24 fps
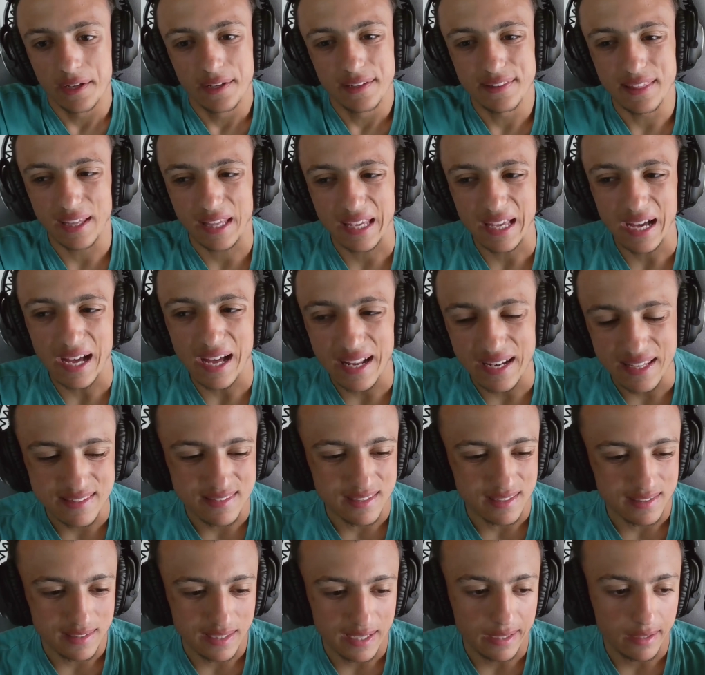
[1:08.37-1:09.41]
the car
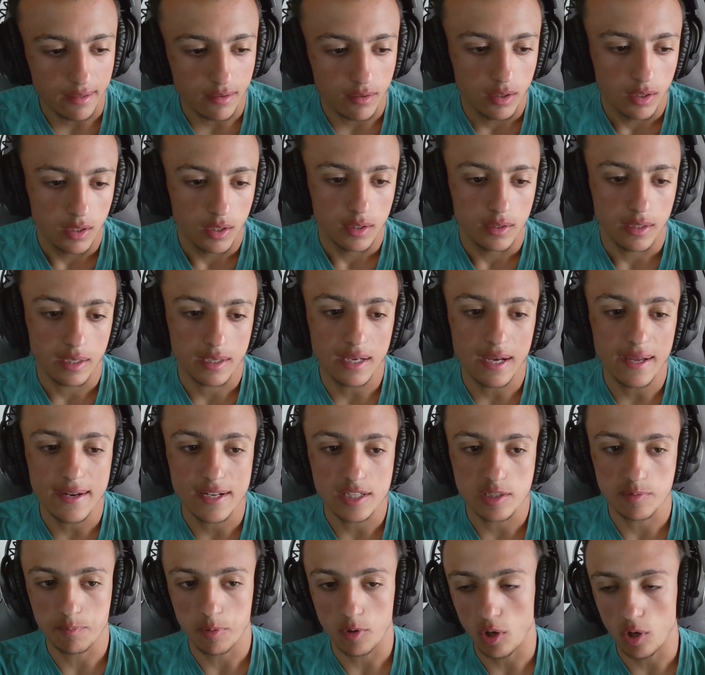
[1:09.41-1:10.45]
isn't there, the car
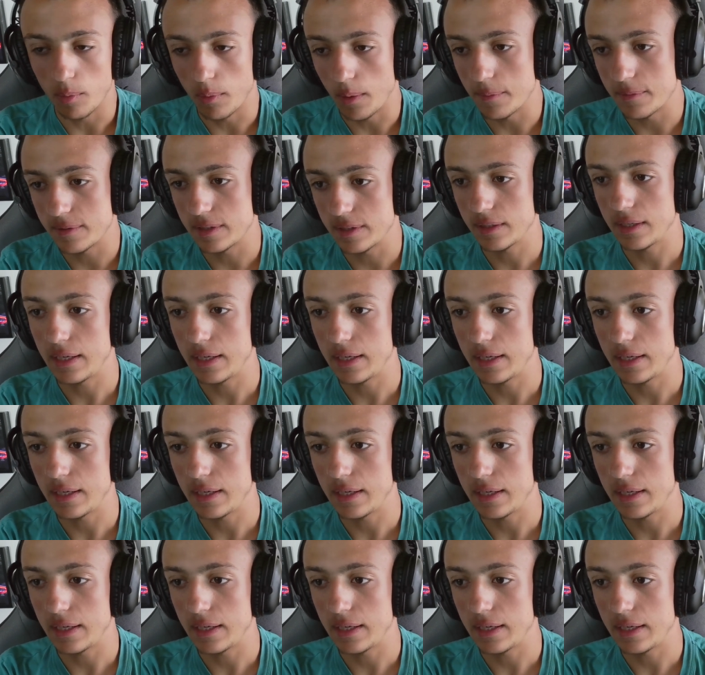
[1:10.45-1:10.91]
has problems,